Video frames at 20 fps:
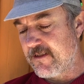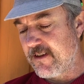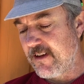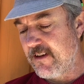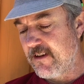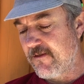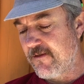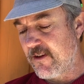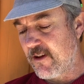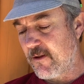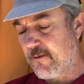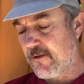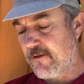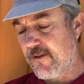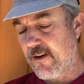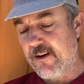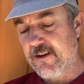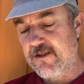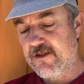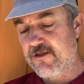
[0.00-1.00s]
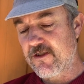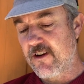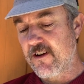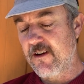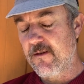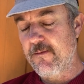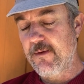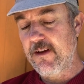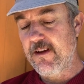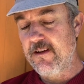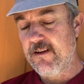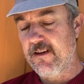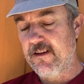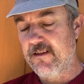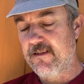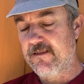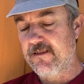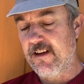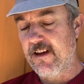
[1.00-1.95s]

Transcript: he develops very strong opinions